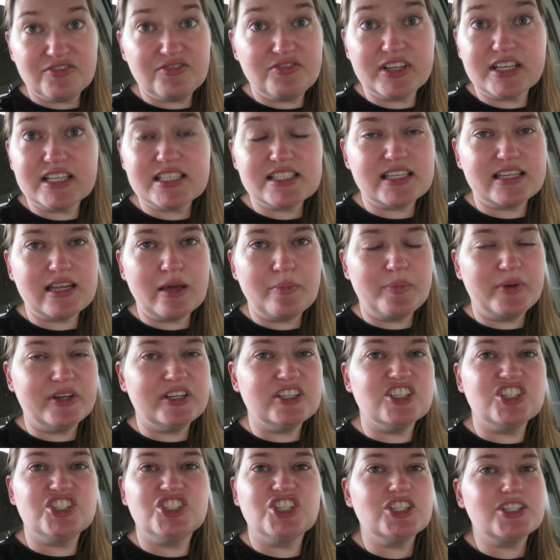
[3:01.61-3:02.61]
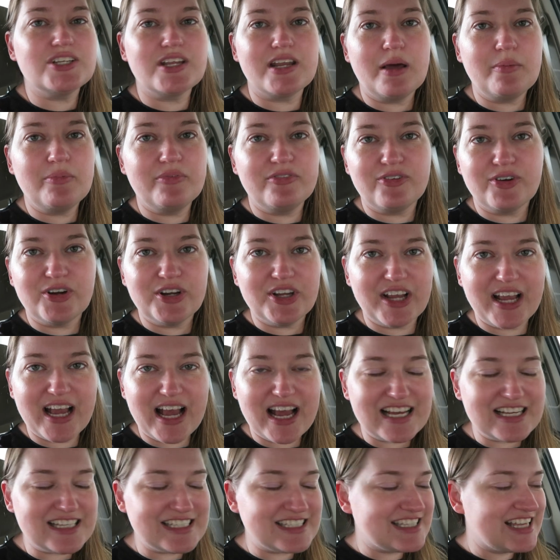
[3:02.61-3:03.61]
fix it up and zhuzh it up for you
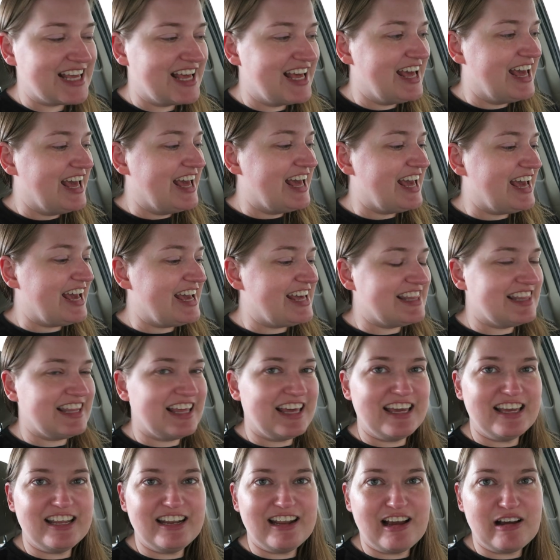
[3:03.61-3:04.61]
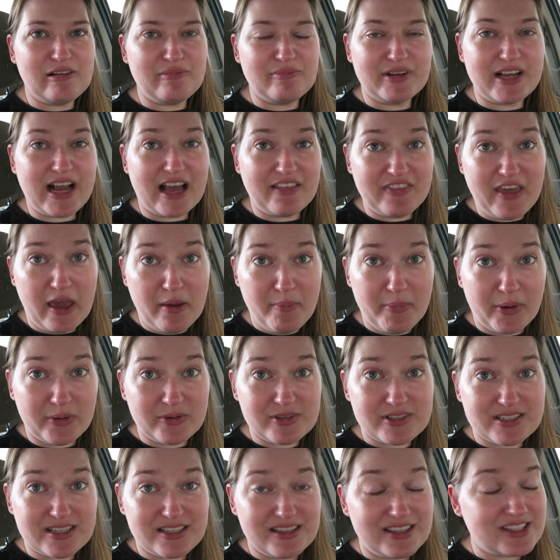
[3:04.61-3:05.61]
guys. And then um, got that
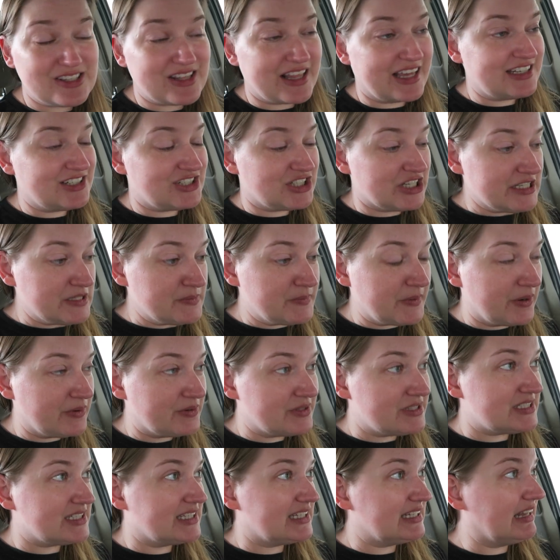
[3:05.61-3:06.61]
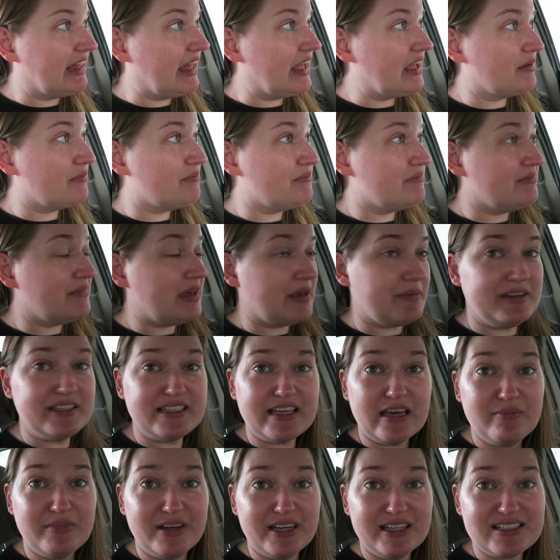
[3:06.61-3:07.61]
posted, so that just posted like maybe
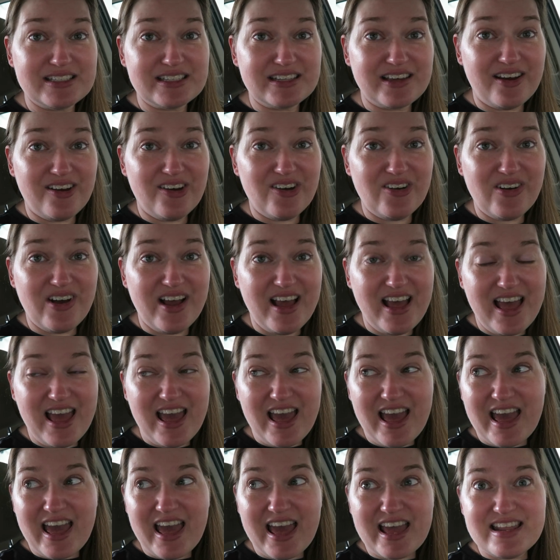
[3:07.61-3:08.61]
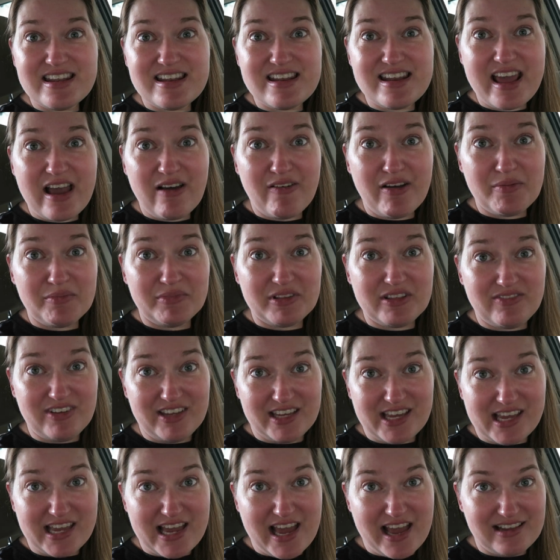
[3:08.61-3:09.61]
10 minutes ago. And now I'm
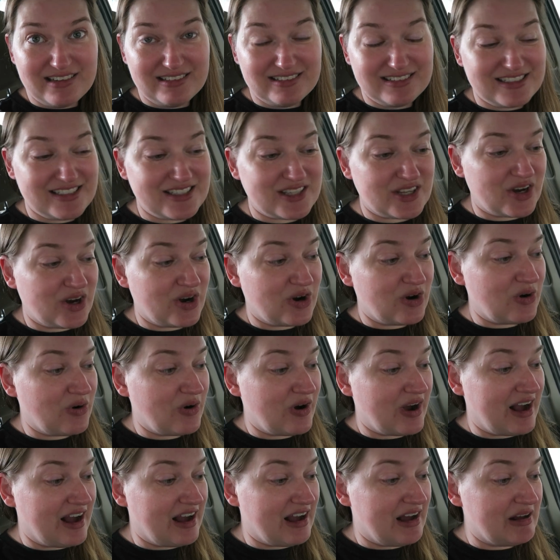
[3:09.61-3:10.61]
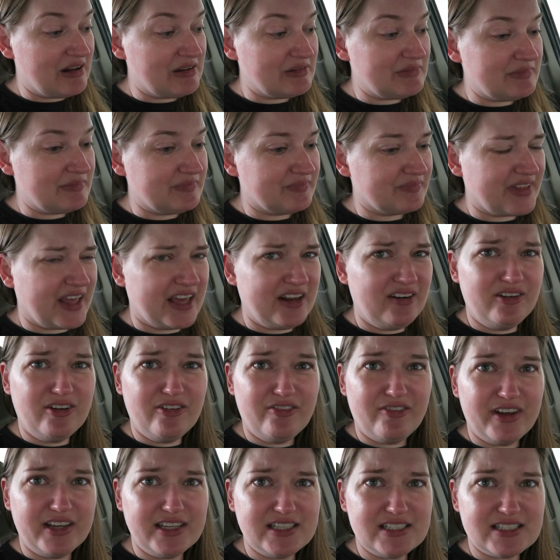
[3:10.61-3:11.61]
leaving again. So um, I don't know
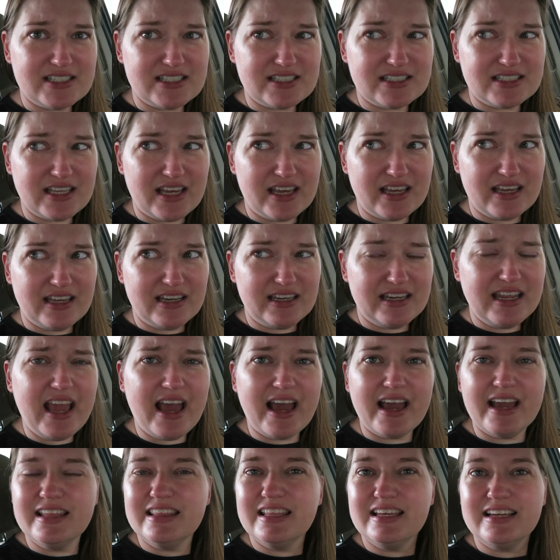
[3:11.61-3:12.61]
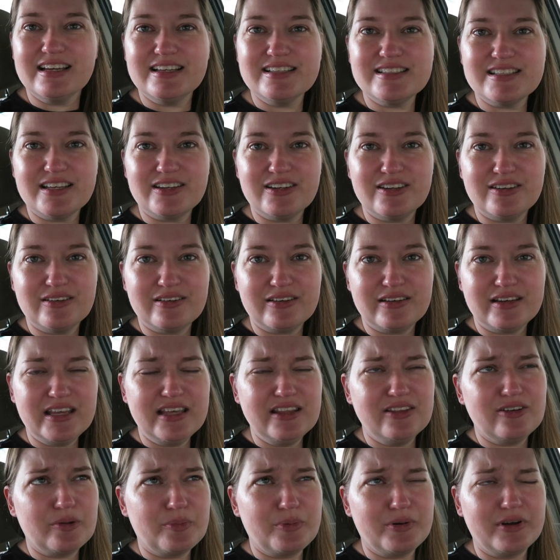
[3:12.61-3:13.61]
if I said, yeah, I think I said in
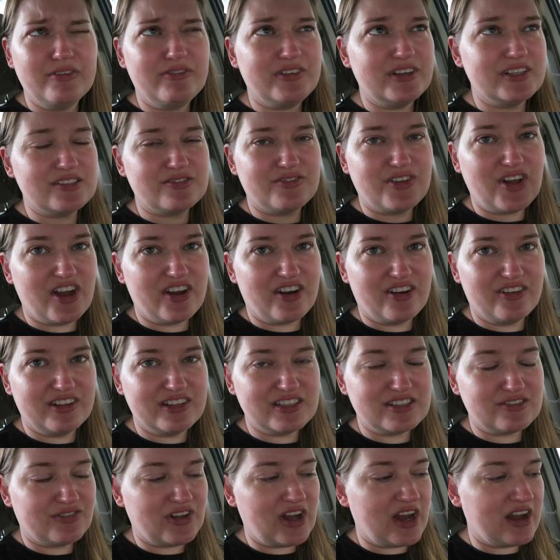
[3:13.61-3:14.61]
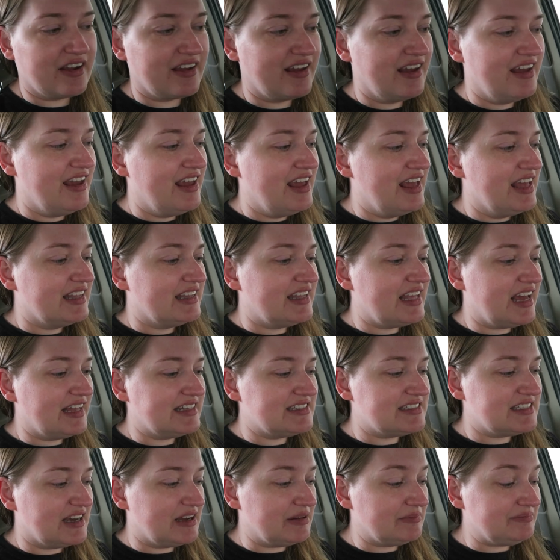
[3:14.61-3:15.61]
either previous vlog or this vlog
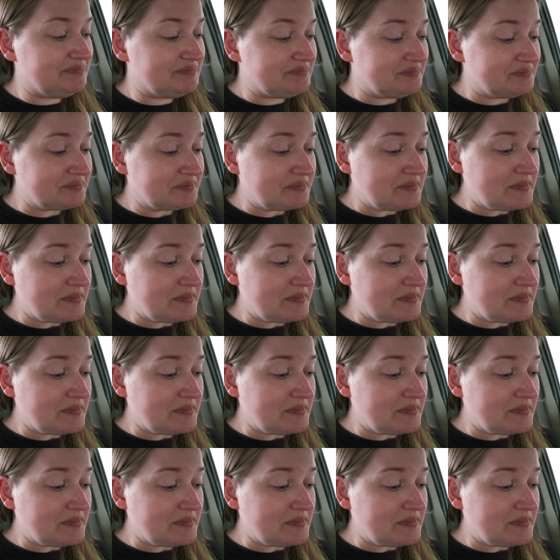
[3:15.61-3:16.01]
that um,